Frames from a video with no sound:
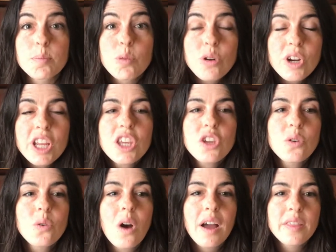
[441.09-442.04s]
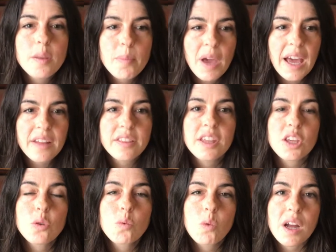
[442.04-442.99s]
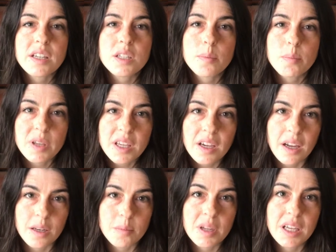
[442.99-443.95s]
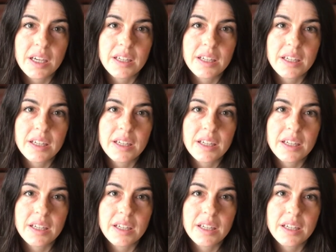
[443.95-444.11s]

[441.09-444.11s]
It is putting you on the path that you want to be on,